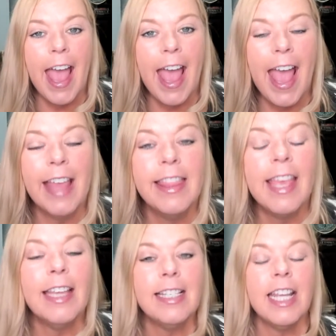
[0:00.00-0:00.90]
And
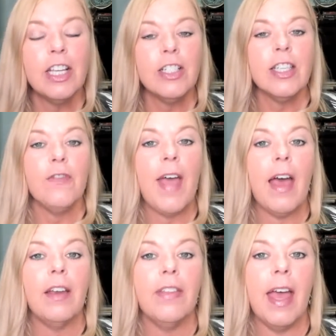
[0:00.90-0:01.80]
then take yourself
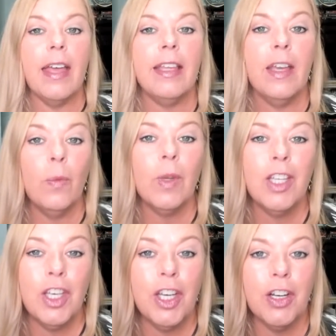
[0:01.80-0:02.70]
out of that and get
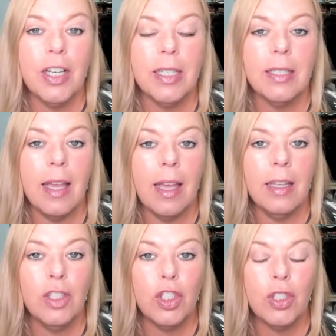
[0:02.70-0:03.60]
really curious
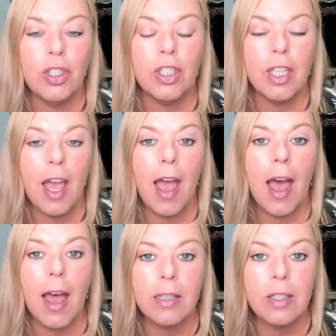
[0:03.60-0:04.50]
and just
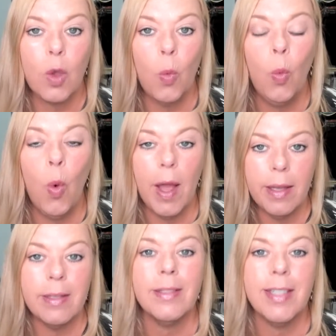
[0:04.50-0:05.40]
ask,
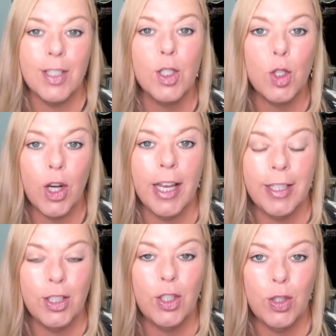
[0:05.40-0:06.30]
what is this
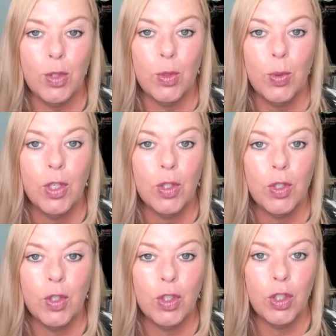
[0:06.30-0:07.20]
trying to
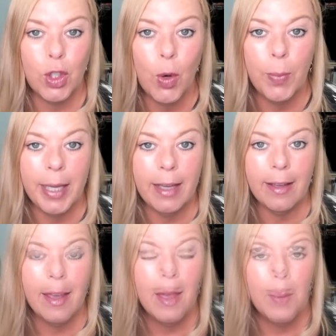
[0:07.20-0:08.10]
show me?
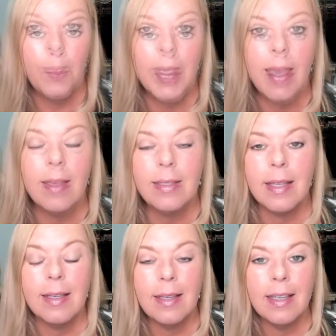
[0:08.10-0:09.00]
Because
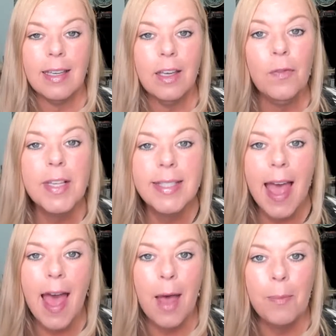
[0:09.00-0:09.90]
if it's
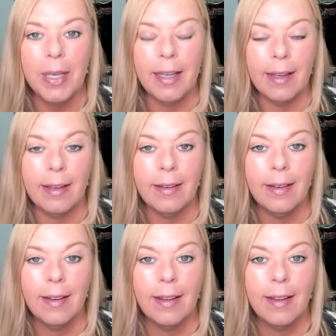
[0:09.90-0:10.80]
happening,
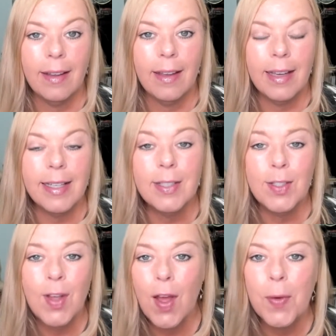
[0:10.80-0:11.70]
it's
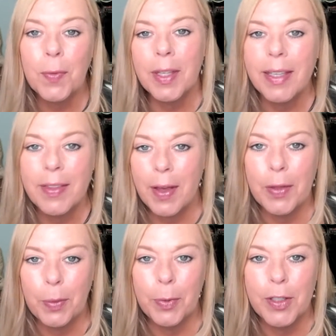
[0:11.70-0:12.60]
not really the
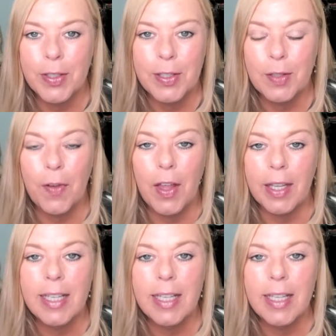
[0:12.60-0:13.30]
other person's fault.